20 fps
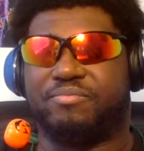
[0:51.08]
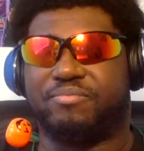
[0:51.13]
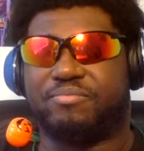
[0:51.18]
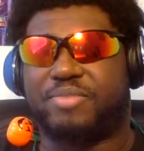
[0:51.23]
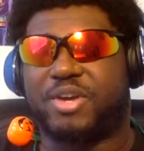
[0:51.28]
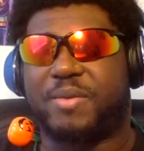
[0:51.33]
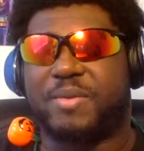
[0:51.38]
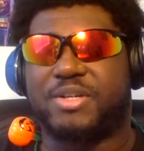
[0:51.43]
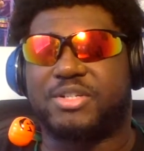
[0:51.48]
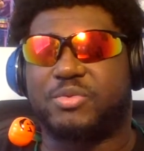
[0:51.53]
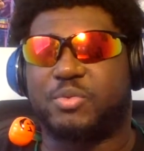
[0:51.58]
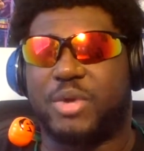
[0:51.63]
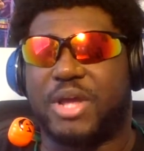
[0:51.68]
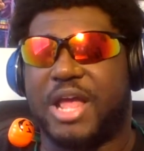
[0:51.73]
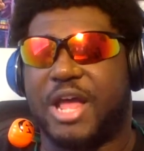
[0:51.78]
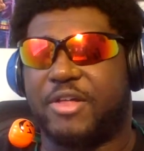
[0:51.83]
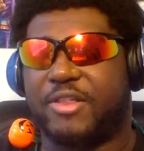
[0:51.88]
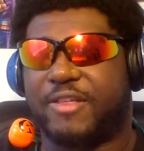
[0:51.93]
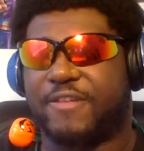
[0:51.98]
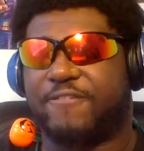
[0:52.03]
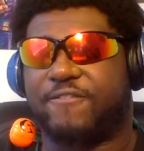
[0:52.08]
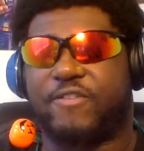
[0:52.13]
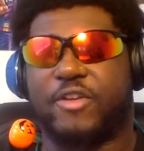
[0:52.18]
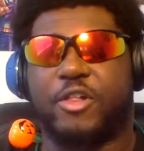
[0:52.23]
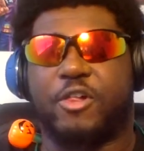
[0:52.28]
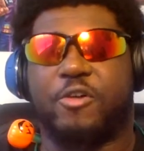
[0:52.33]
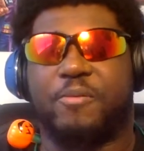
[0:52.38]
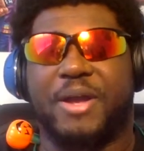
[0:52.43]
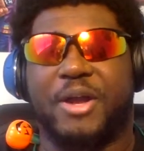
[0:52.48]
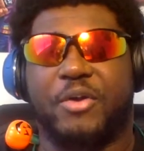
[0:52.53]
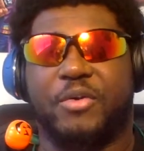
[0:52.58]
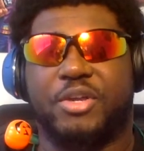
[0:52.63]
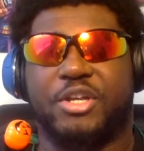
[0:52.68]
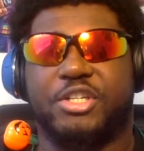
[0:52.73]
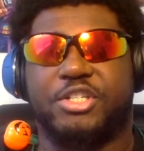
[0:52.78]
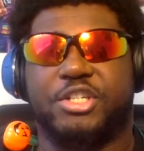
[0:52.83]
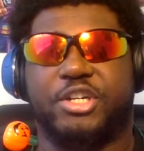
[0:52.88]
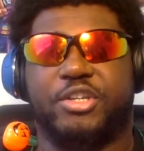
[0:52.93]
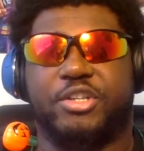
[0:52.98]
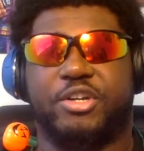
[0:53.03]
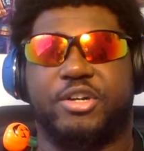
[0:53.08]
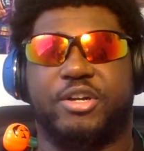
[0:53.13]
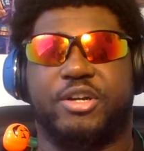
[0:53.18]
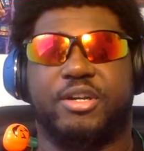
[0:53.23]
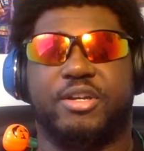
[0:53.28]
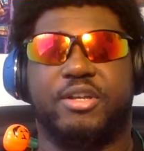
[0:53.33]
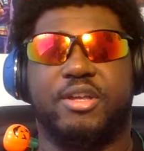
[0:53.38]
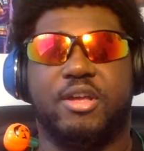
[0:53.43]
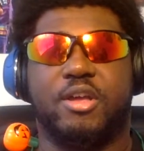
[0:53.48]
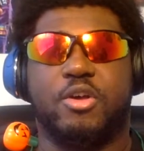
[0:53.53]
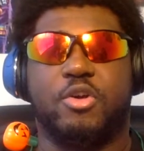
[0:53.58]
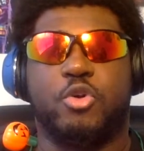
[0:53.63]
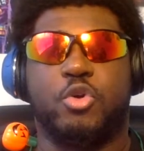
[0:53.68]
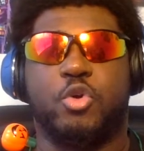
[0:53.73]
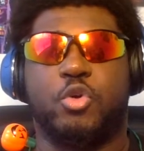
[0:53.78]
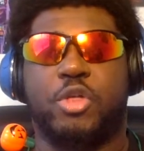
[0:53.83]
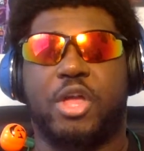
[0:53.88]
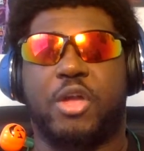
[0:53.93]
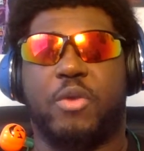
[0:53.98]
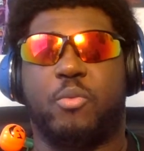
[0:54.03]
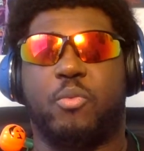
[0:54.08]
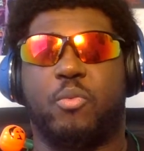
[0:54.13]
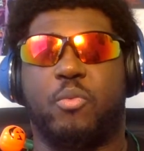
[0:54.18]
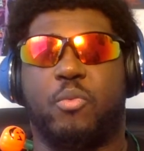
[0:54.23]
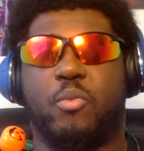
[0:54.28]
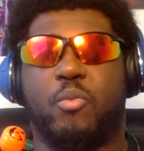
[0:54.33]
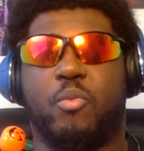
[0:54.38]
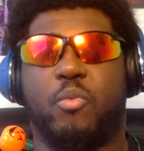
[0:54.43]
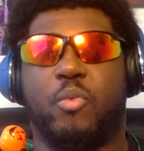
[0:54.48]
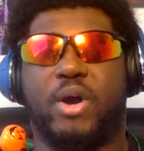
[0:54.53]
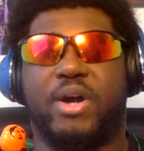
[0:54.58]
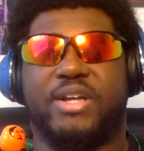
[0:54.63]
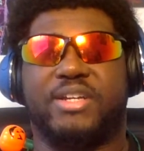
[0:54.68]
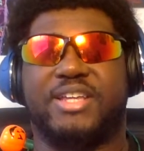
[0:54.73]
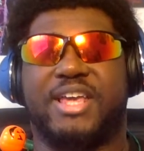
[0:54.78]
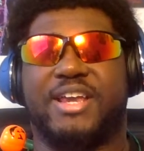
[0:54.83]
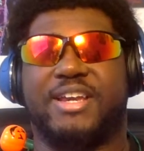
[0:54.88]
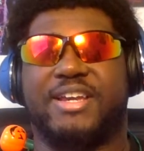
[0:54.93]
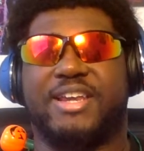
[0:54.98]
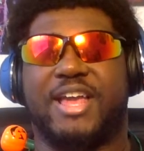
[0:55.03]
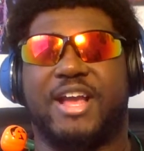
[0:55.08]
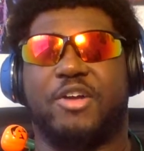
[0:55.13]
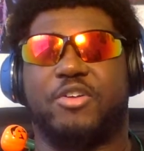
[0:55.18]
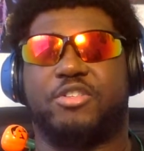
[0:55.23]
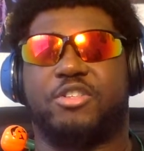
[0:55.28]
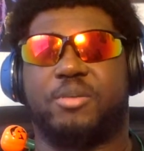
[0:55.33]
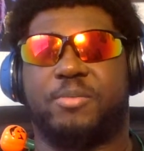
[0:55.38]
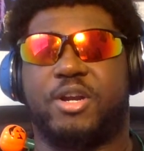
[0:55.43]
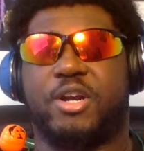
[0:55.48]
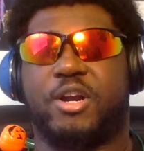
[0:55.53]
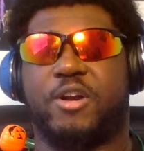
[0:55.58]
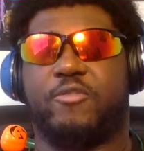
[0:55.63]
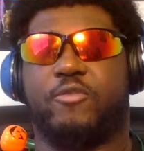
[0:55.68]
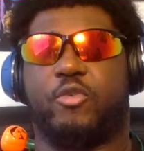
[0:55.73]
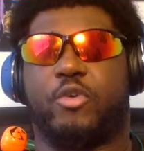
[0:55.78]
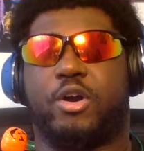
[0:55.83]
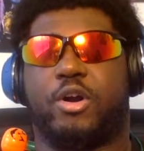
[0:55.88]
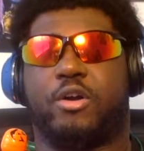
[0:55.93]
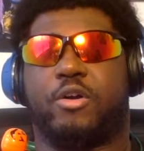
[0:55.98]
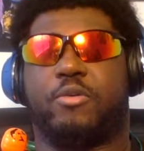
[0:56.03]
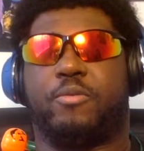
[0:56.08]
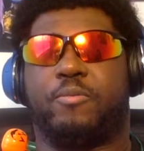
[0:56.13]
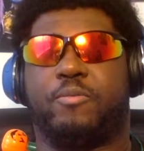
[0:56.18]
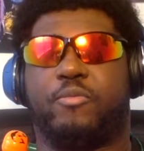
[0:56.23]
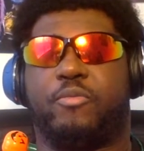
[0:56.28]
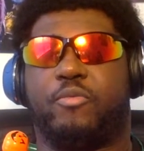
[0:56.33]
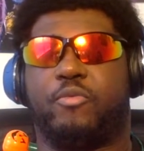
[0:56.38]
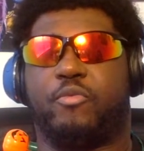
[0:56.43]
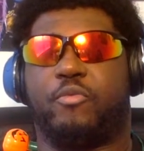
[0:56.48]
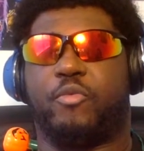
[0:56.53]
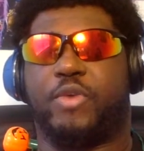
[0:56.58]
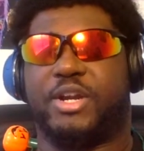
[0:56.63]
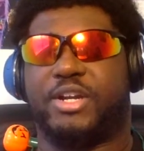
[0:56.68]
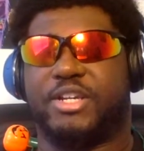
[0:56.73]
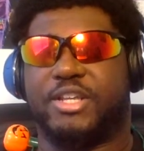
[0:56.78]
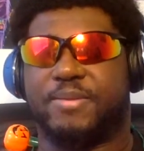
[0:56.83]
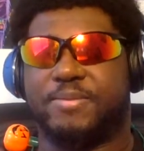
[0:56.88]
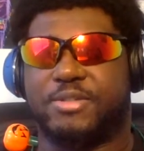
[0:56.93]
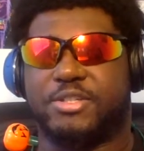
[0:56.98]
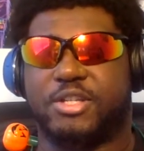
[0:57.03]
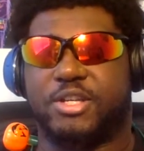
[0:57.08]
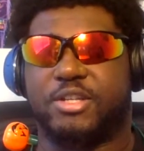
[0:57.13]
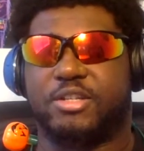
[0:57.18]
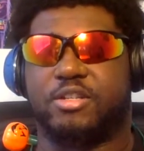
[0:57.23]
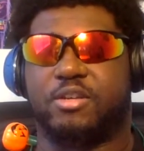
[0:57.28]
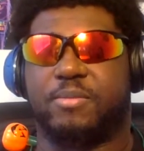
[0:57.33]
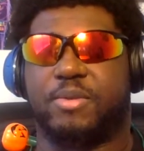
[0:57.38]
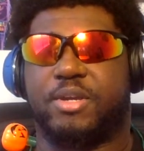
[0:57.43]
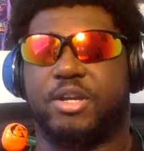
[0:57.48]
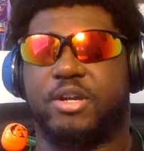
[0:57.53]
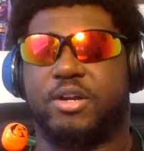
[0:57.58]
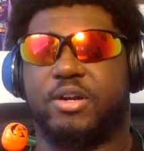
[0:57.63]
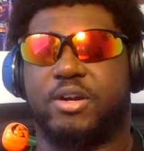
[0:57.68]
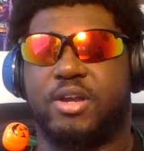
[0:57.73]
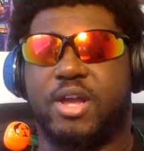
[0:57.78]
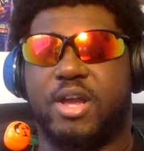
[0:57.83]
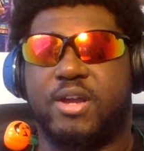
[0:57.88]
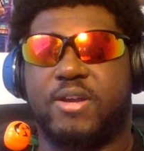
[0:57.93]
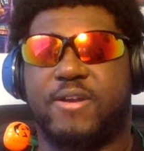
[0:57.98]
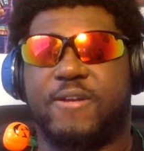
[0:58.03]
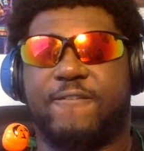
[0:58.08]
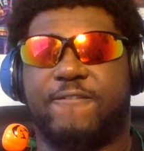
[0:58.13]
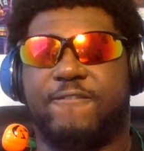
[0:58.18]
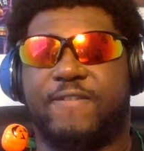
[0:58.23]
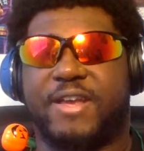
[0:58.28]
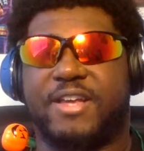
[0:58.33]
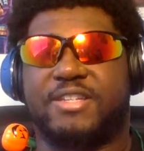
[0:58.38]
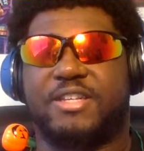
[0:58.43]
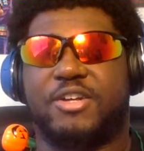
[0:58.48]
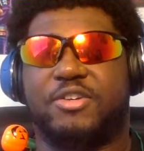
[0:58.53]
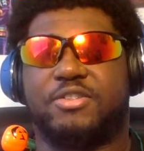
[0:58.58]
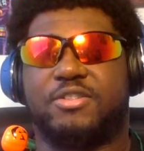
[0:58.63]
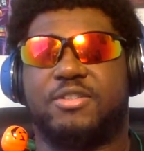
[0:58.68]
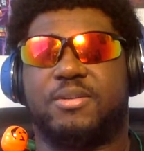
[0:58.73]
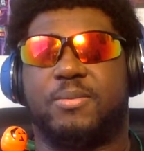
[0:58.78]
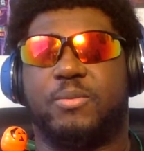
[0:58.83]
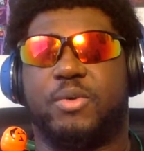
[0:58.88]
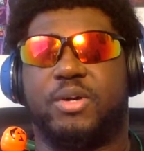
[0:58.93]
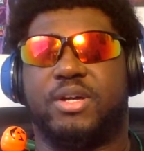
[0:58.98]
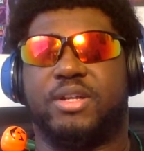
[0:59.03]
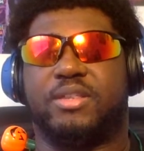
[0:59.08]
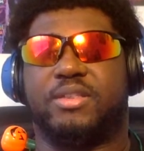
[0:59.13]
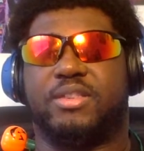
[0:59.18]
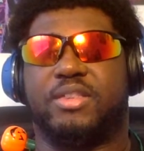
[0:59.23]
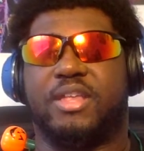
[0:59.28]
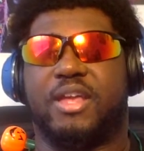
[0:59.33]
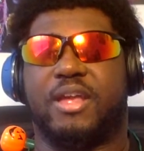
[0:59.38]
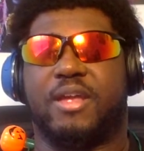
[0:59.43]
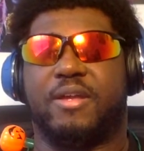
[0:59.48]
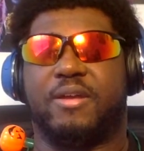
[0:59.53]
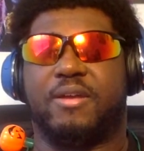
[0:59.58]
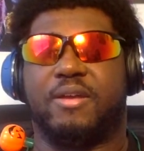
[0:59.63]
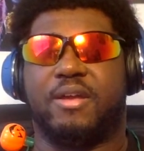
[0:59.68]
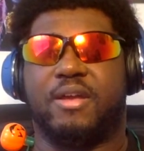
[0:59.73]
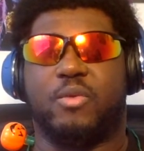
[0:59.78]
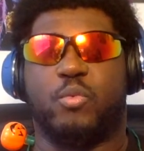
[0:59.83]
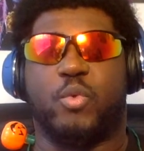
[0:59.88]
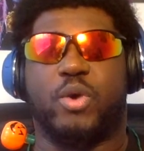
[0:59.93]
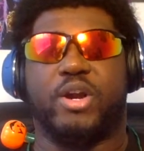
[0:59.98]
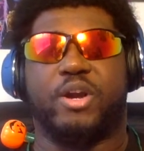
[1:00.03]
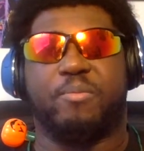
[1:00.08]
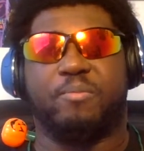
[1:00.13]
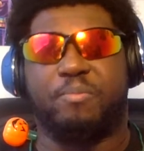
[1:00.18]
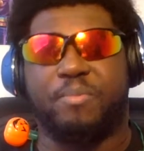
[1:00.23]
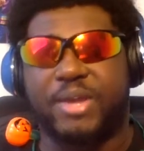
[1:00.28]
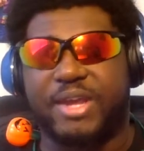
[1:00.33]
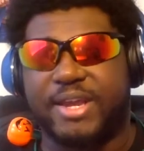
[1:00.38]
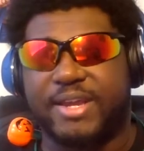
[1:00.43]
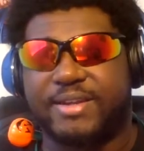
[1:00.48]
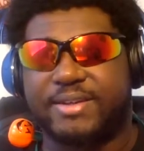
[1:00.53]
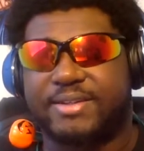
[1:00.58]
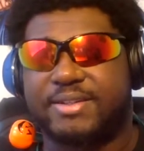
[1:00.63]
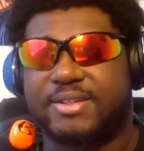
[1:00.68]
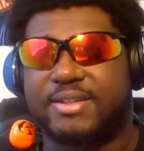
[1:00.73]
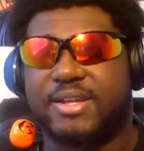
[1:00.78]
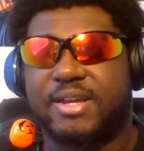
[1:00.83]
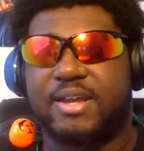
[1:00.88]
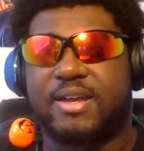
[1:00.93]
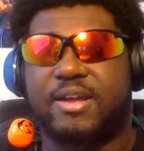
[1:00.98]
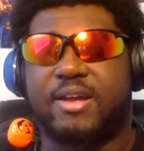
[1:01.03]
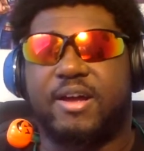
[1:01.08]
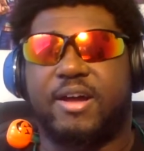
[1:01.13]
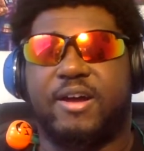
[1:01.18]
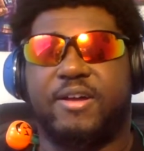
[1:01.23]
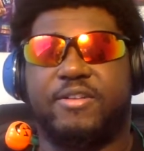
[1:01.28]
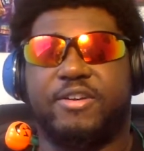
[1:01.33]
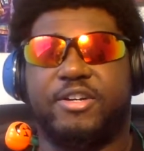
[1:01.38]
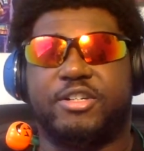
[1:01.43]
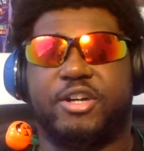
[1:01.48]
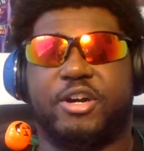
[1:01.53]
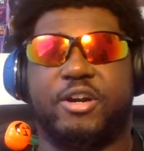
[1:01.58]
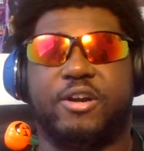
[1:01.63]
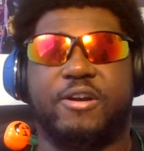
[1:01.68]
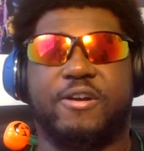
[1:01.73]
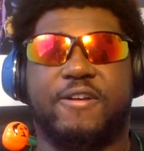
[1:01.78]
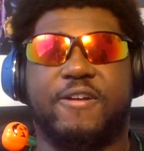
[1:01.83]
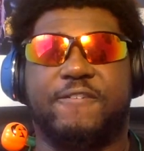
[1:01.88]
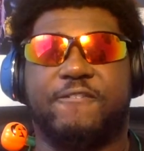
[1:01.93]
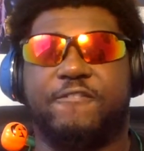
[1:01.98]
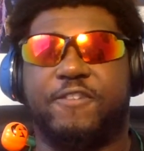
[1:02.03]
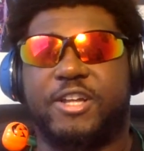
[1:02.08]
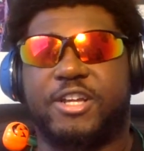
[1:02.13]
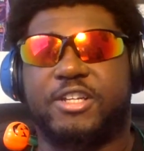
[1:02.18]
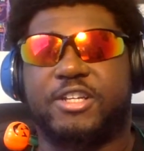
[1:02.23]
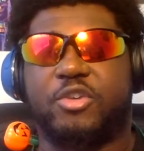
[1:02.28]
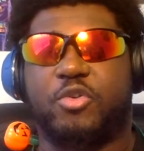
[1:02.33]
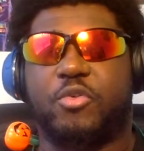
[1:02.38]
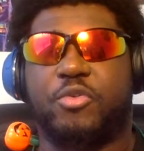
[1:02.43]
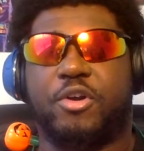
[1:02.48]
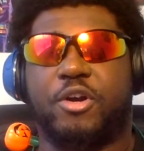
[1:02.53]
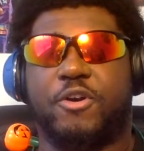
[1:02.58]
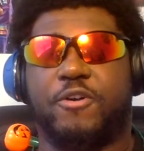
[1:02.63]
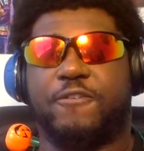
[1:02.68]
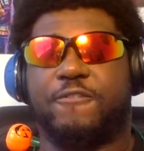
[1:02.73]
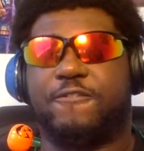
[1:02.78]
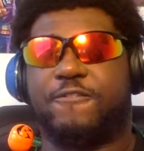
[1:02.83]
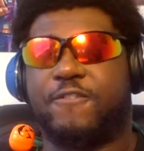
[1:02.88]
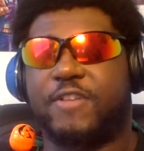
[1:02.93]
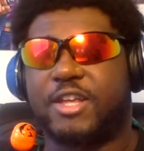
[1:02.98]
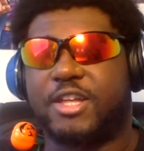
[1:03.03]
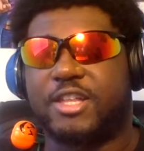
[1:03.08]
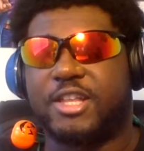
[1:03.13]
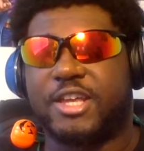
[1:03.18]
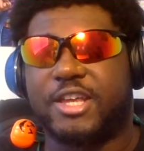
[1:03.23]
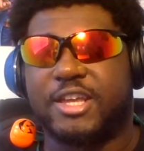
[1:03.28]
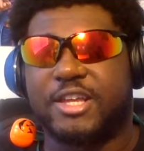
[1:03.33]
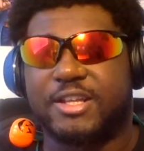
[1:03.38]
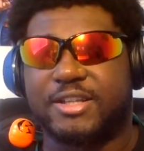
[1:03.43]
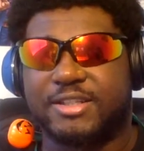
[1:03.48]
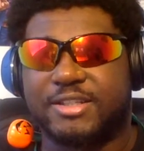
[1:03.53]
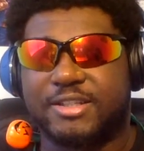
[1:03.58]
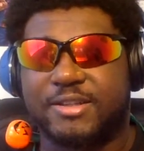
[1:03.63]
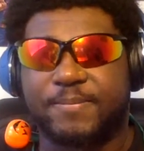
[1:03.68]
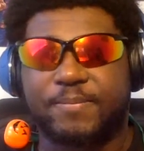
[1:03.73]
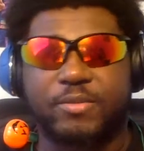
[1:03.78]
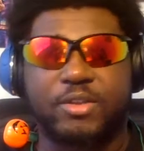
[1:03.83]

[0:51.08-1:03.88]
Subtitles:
pretty much how they feel about each other and who they want to take down. Some are here for redemption, some are here to face down someone they want to beat. Others are conflicted with their own feelings,